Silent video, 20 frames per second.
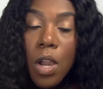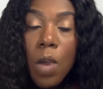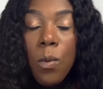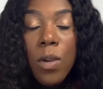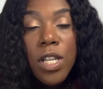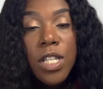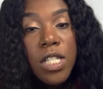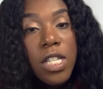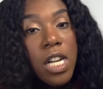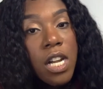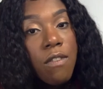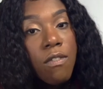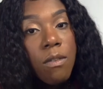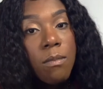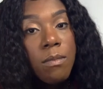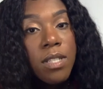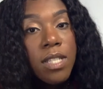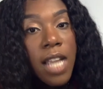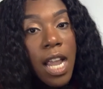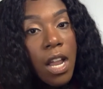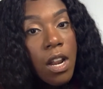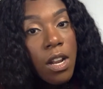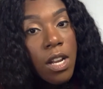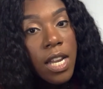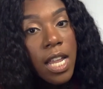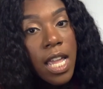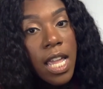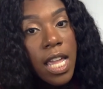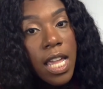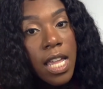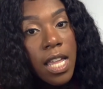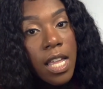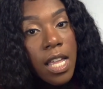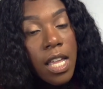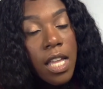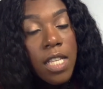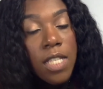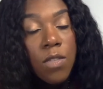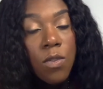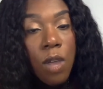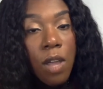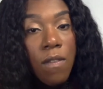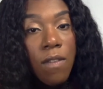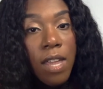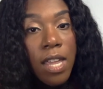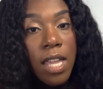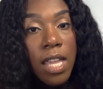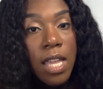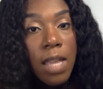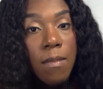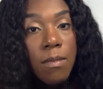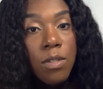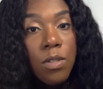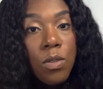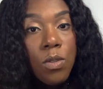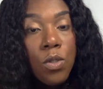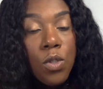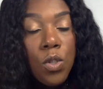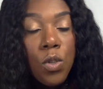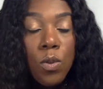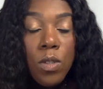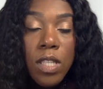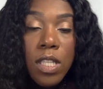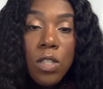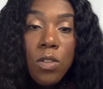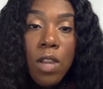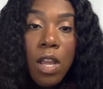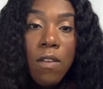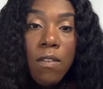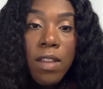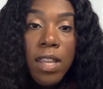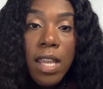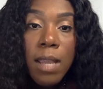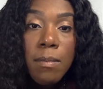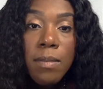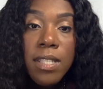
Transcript: We share from Saturday 12 a.m. to Tuesday 12 a.m.